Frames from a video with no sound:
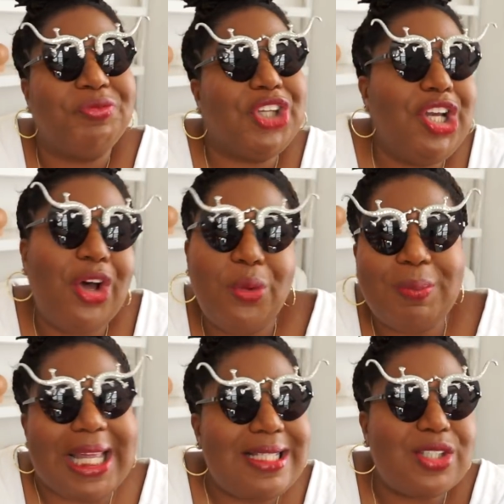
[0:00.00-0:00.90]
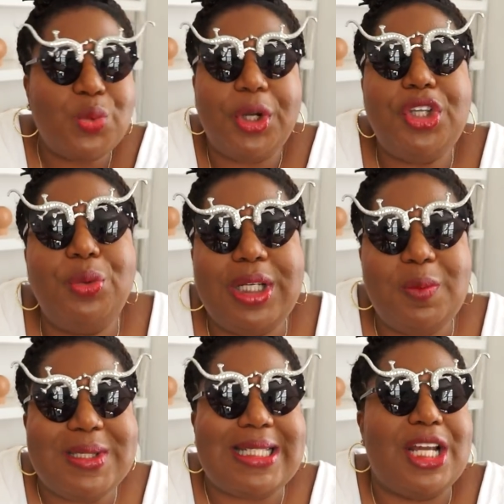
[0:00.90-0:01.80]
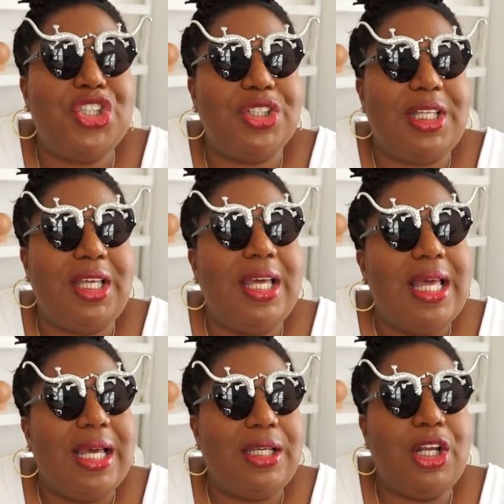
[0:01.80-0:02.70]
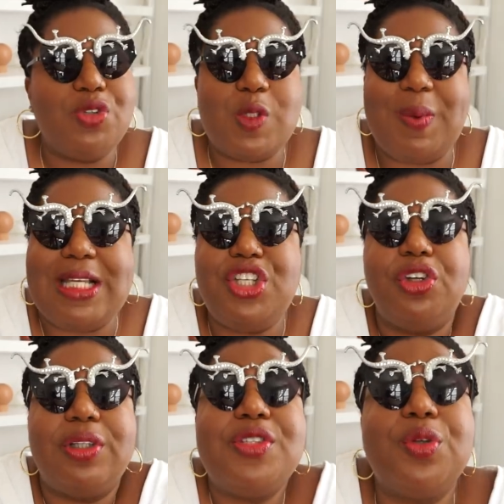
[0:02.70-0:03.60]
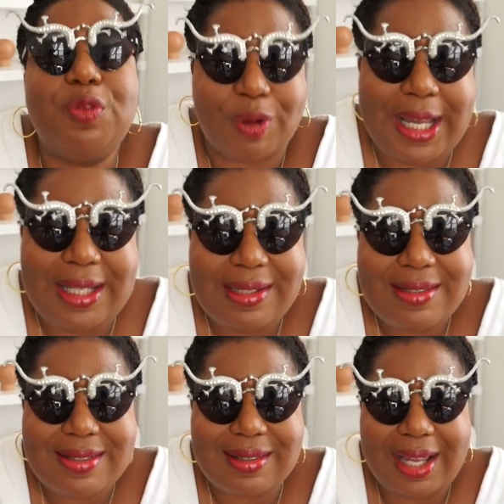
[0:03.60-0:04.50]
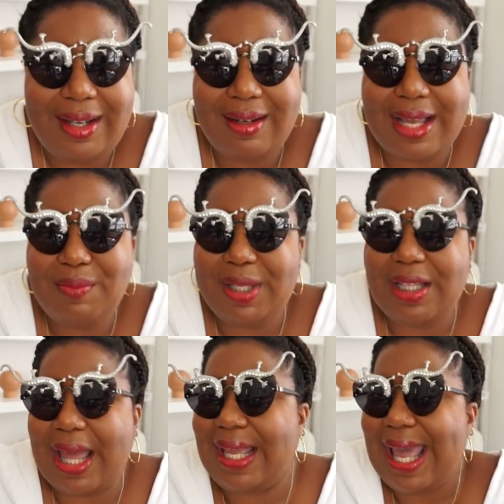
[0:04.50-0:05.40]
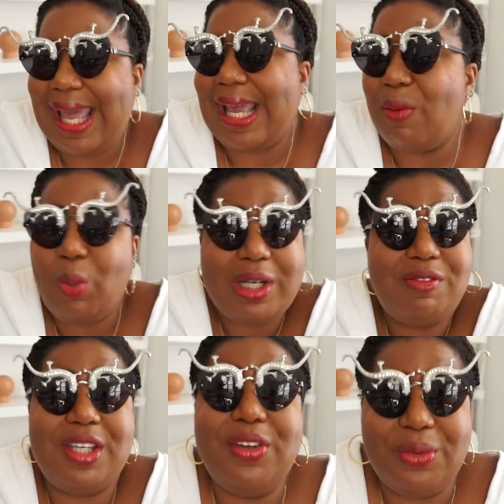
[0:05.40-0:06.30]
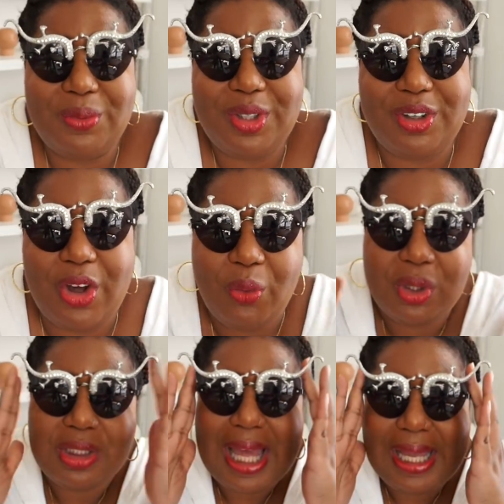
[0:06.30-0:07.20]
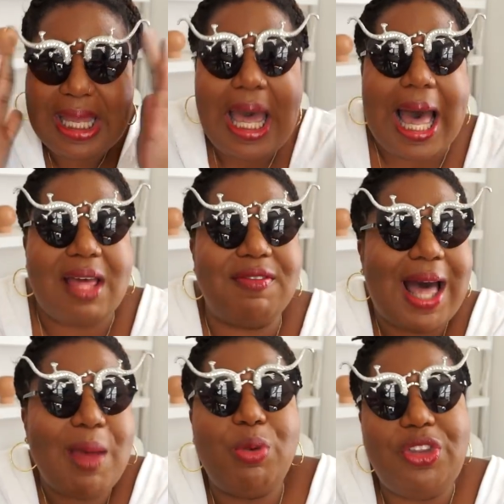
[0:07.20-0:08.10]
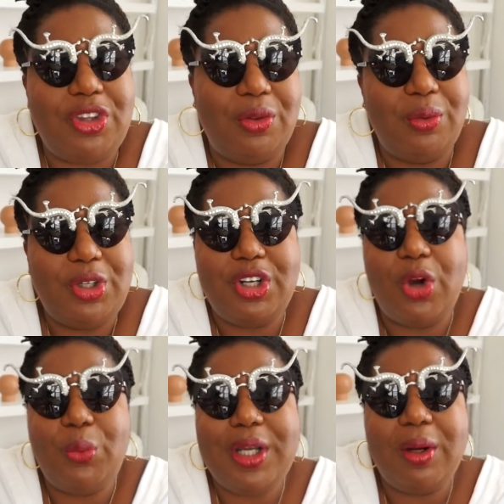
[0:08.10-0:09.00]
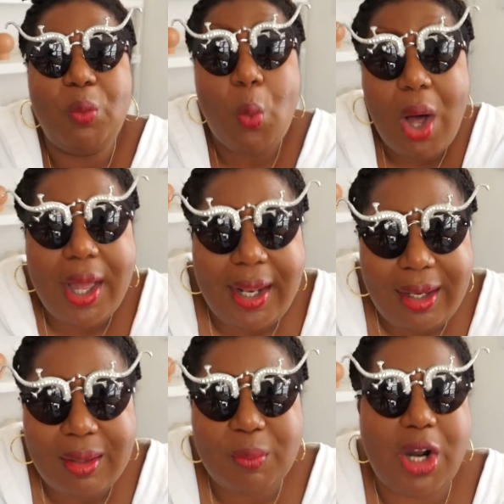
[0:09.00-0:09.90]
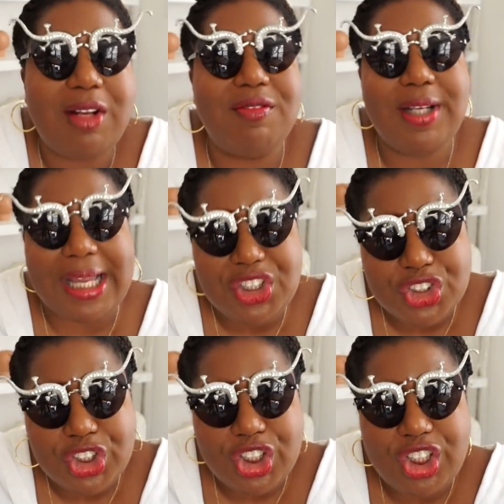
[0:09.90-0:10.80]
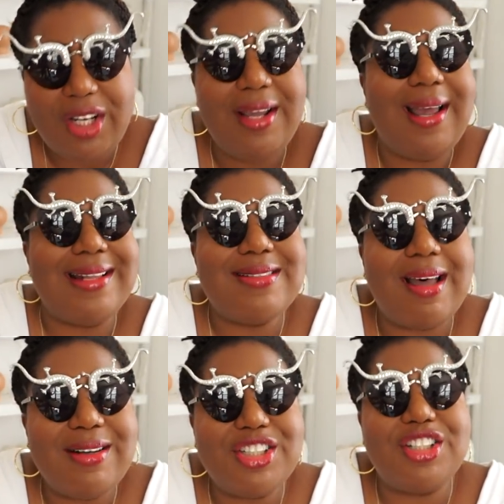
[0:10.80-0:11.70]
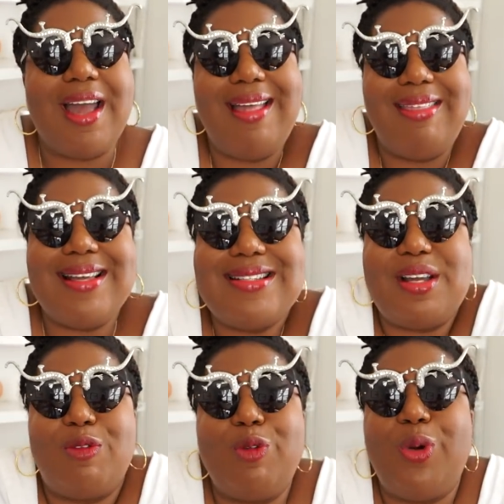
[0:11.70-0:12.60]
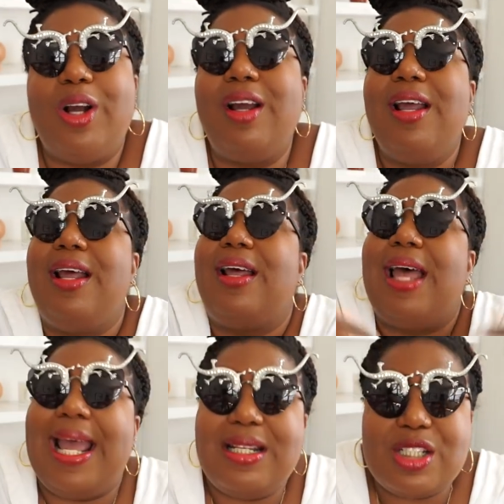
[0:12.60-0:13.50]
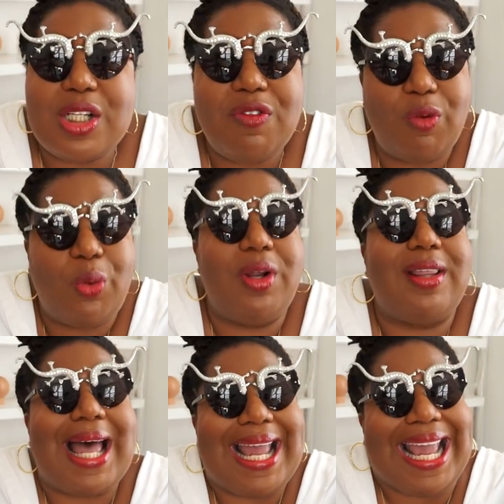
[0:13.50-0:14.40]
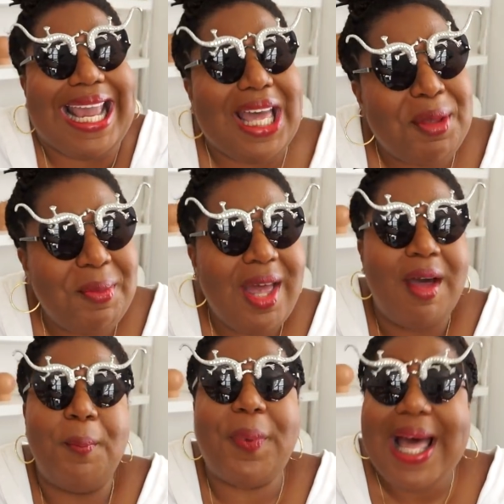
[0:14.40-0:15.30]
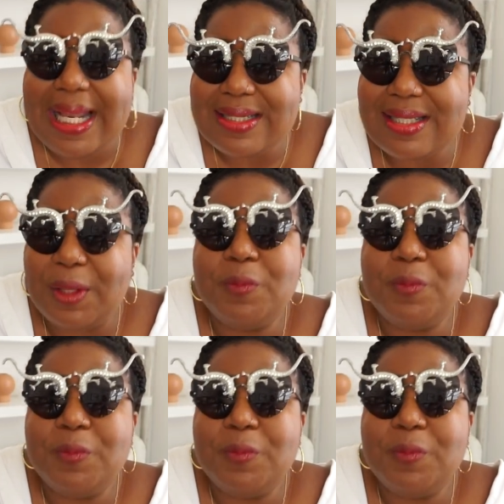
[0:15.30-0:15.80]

you know, places where you could potentially, you know, speak to your lizard friends and, and be like, hey, I'm one of you, you know, or like, I vibe with you, you know, we are one part of nature and such, and thus, therefore, henceforth, I am. But